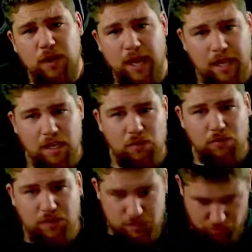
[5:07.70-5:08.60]
head
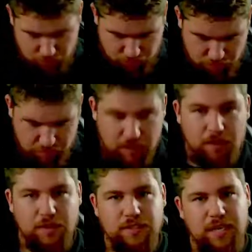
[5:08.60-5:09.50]
over to,
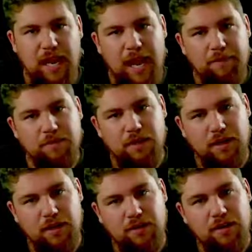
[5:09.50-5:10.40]
let's say
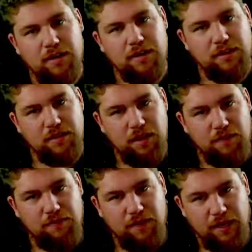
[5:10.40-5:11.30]

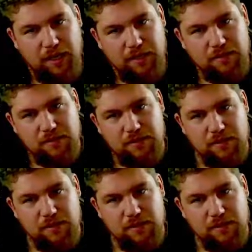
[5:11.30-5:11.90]
app.ilk.finance,